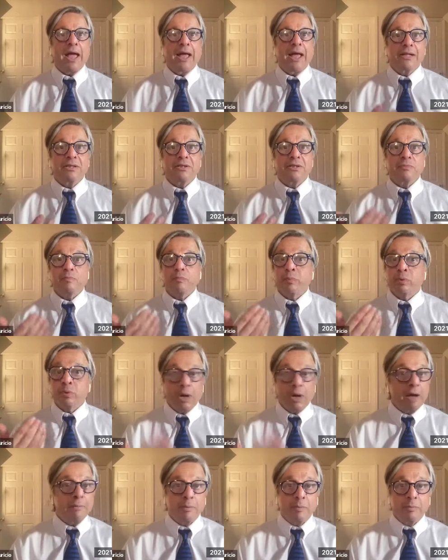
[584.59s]
and
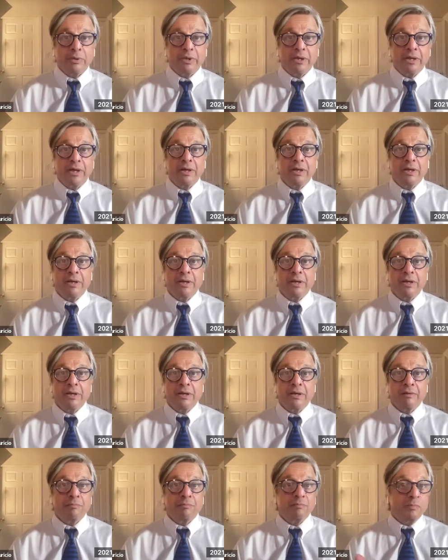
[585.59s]
probably
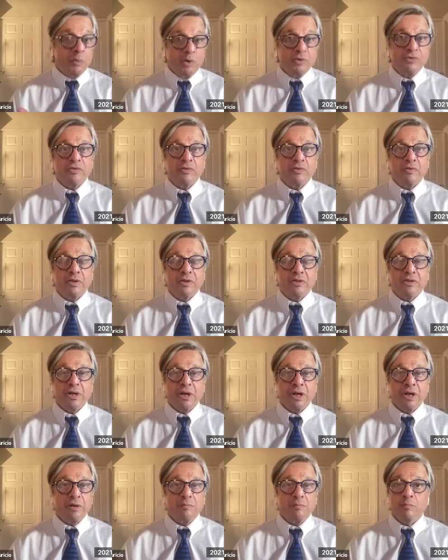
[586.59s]
most of the
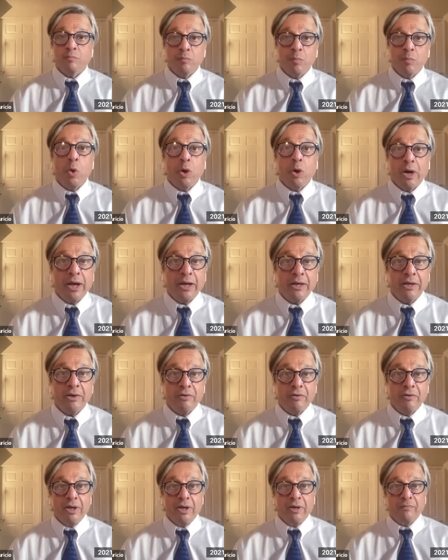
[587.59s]
time more
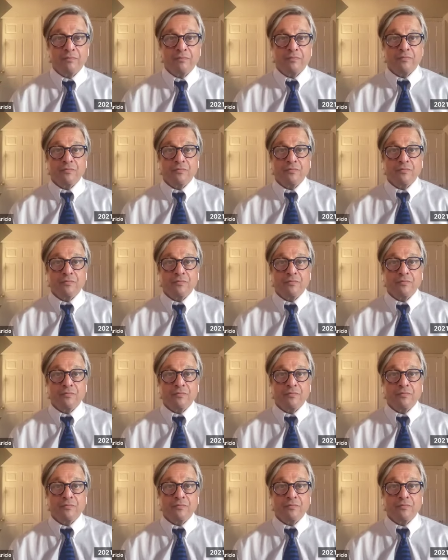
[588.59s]
accurate.